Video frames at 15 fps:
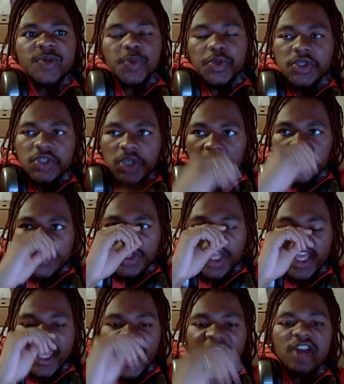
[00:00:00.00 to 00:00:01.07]
but there's also like
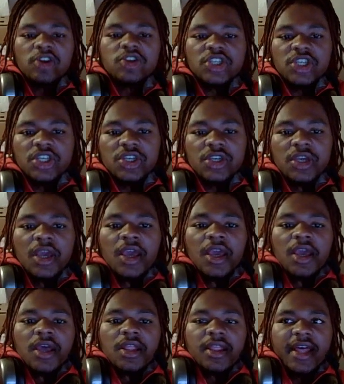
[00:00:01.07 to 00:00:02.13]
energy,
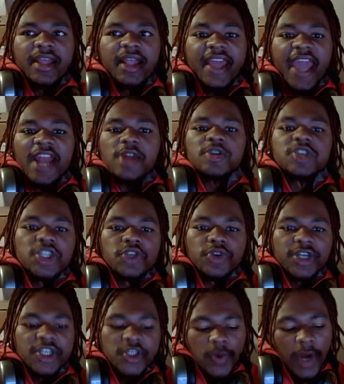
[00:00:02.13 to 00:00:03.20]
like energy
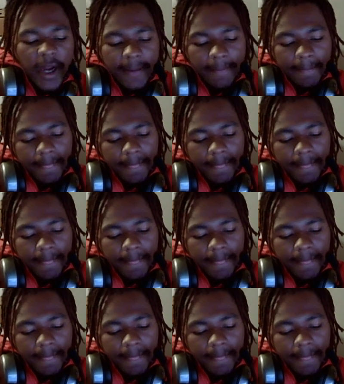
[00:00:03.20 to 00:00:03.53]
grids, right?